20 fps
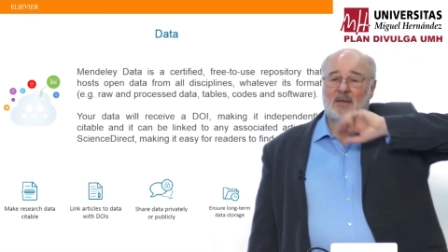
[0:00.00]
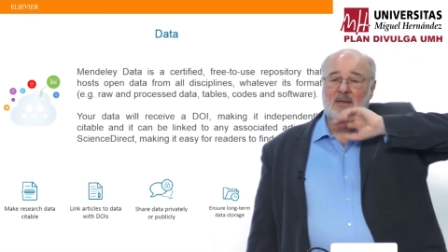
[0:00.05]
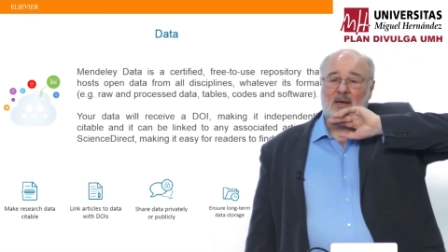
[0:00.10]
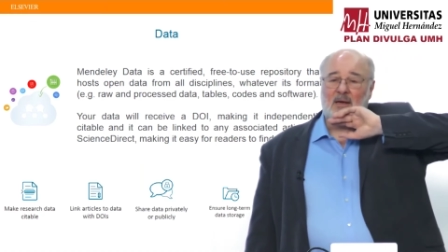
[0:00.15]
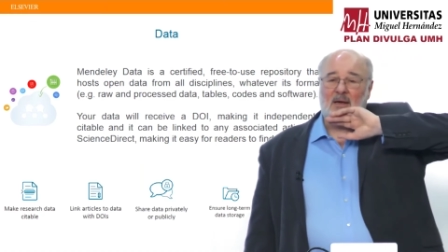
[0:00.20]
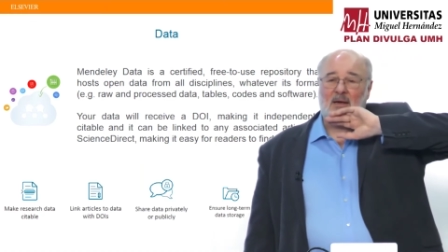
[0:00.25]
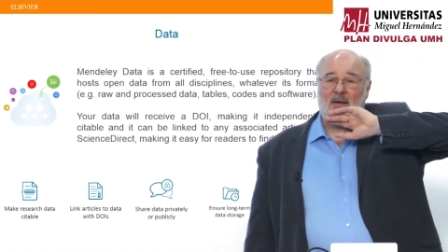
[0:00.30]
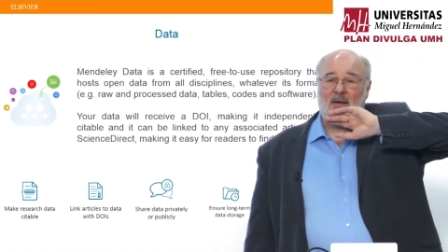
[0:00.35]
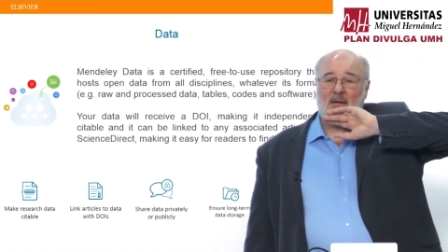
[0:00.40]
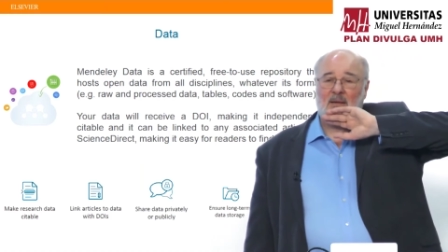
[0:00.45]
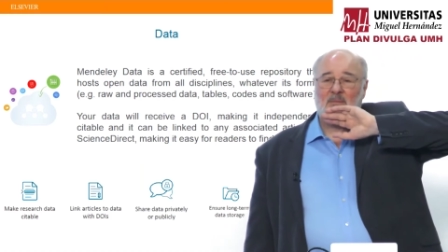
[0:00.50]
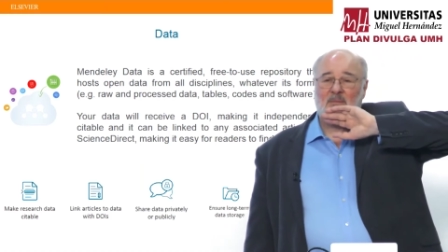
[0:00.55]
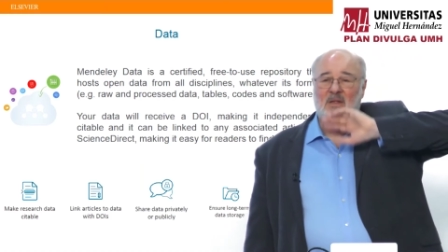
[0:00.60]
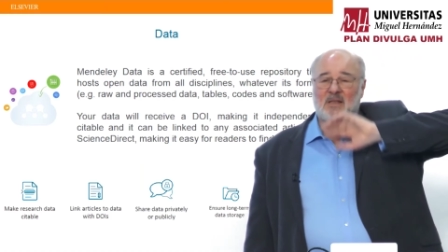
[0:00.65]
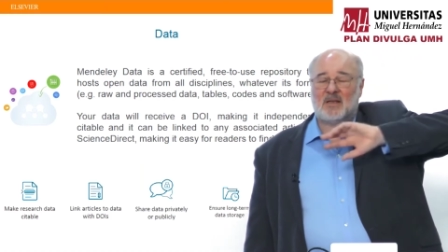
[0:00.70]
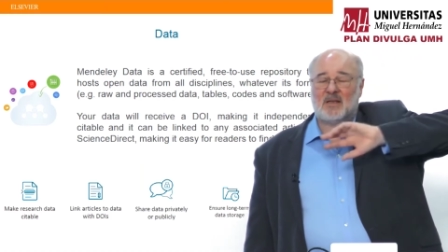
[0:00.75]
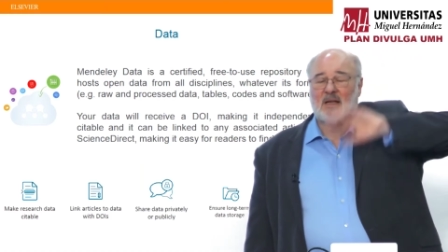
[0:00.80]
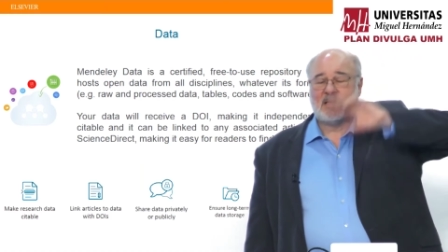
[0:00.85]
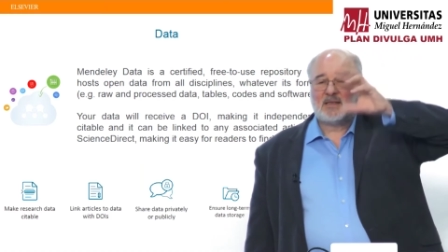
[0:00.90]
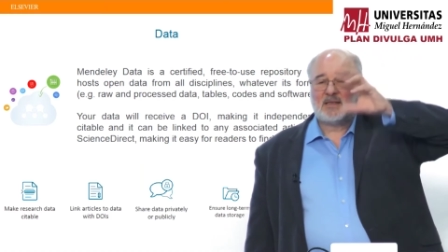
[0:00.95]
in
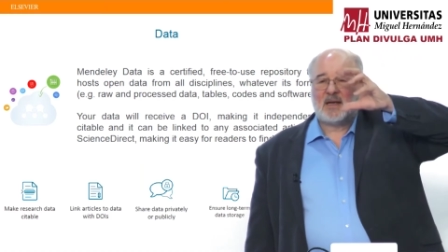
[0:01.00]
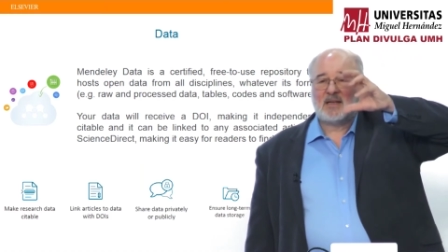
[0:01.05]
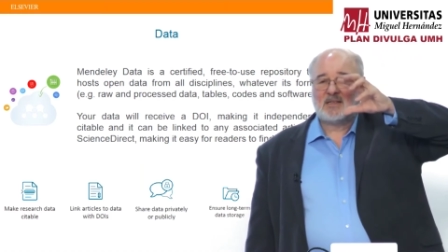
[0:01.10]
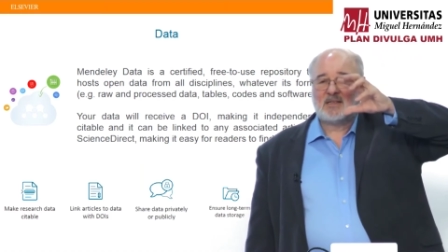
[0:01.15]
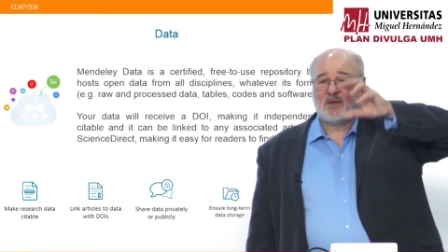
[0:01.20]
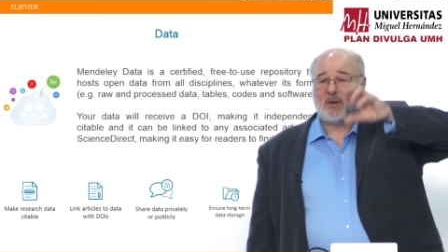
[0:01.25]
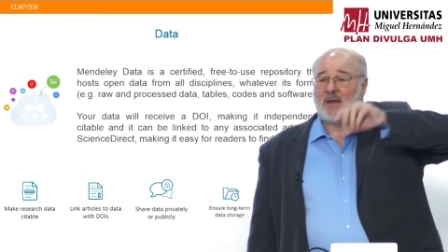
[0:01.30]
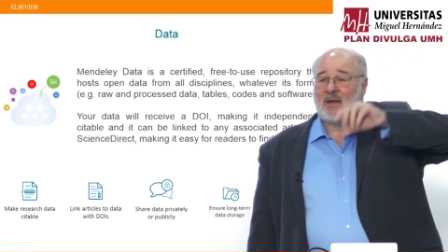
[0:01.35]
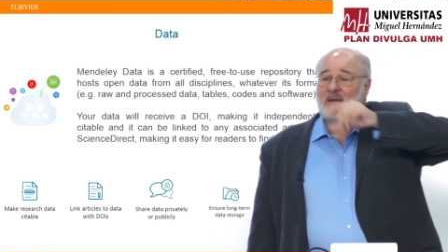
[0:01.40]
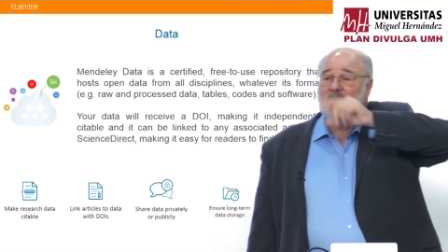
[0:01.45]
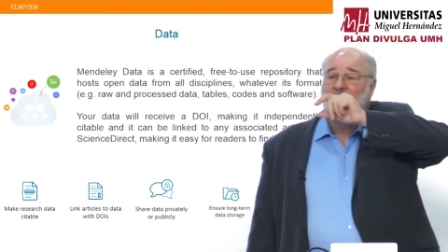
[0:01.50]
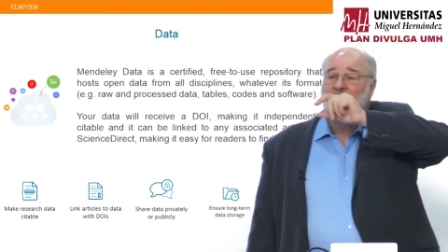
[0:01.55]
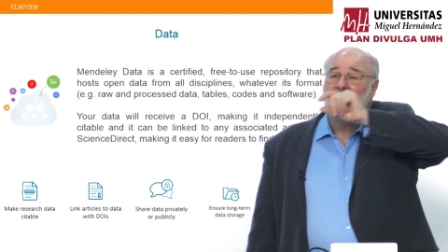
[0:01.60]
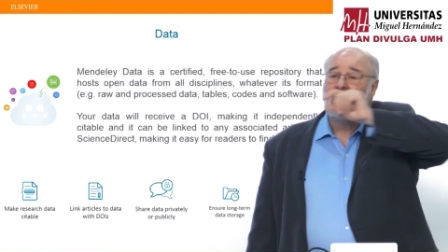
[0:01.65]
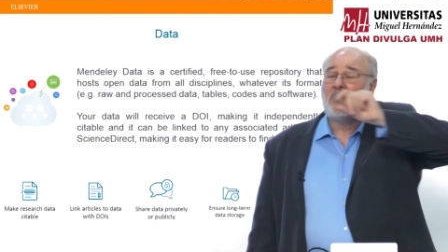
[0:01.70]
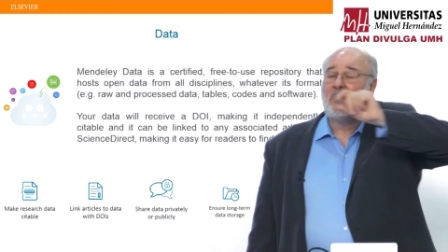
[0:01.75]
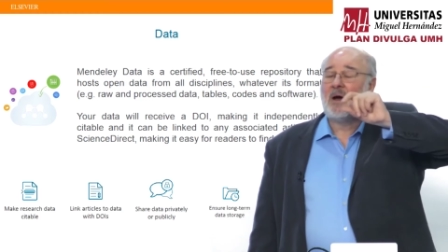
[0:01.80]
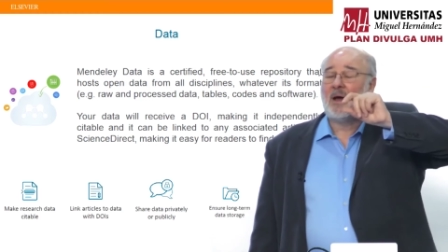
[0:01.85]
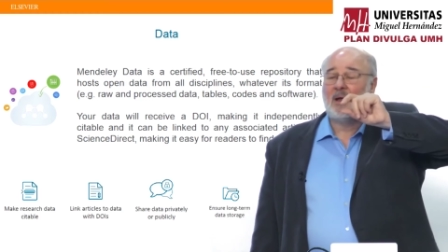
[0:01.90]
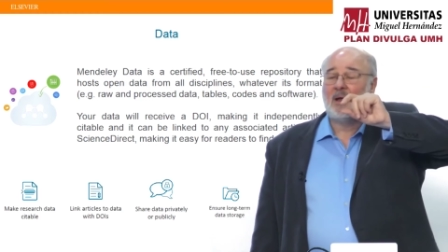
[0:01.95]
Mendeley data, you get a
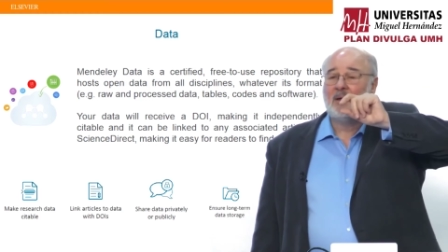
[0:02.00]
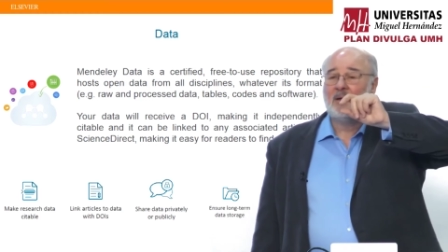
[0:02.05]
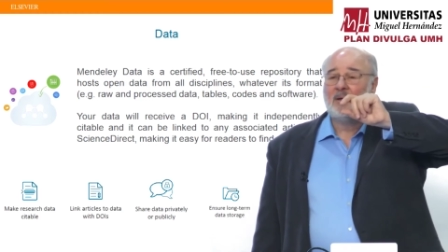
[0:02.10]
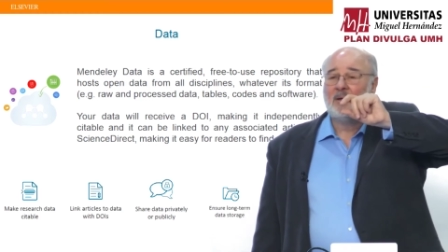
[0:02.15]
DOI.